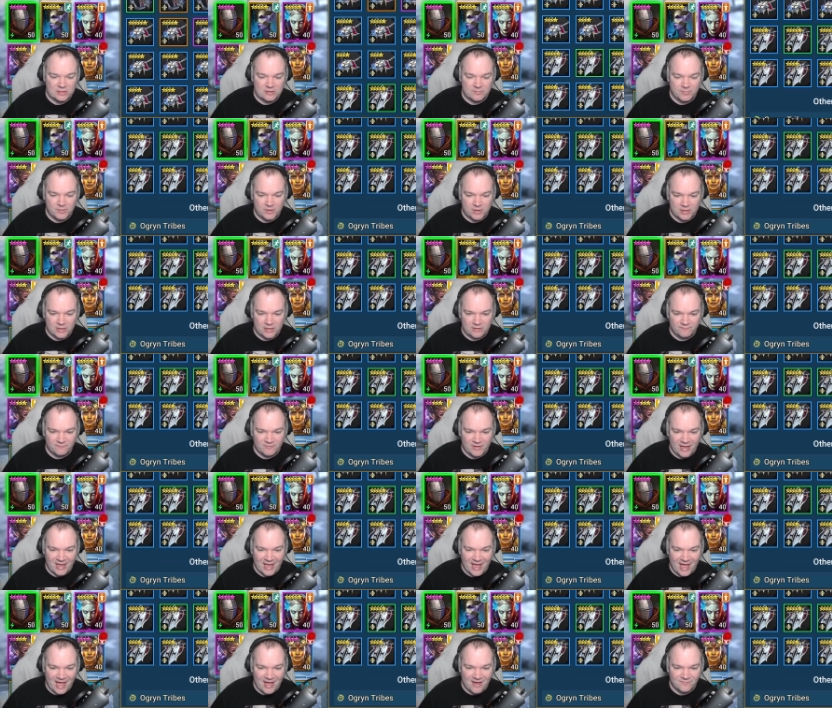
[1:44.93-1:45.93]
but if I
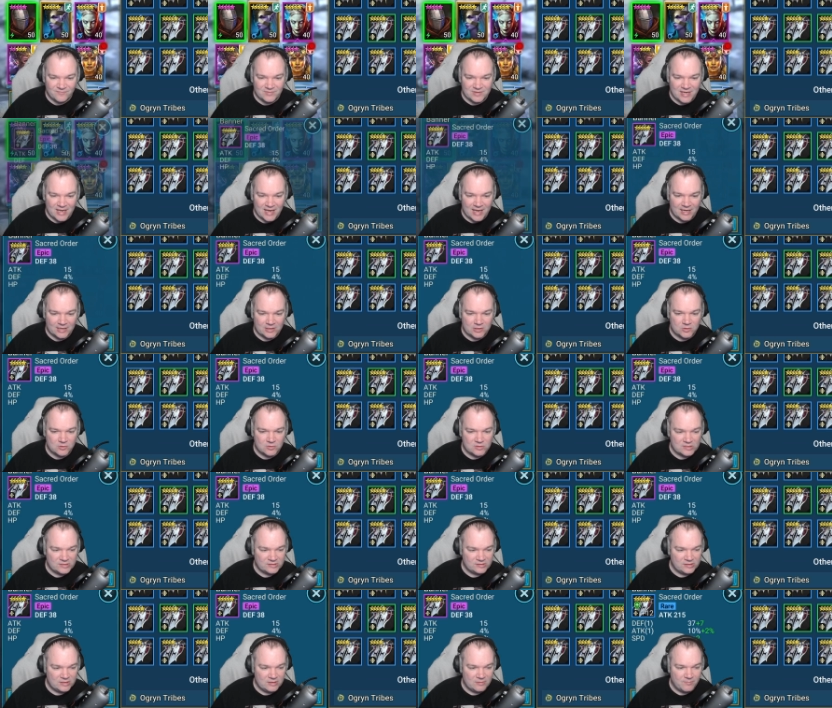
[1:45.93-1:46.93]
have an
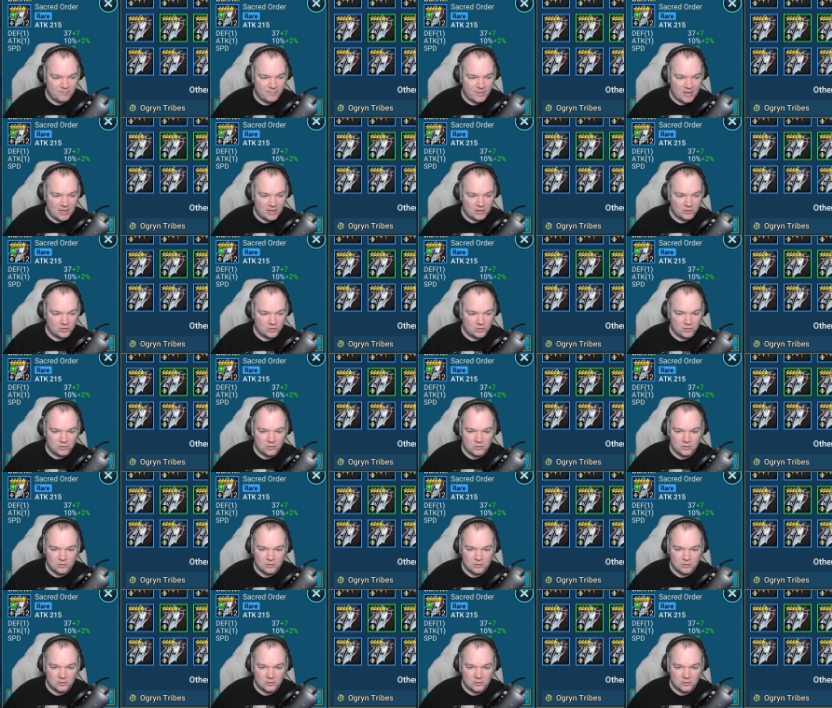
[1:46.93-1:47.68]
accuracy banner,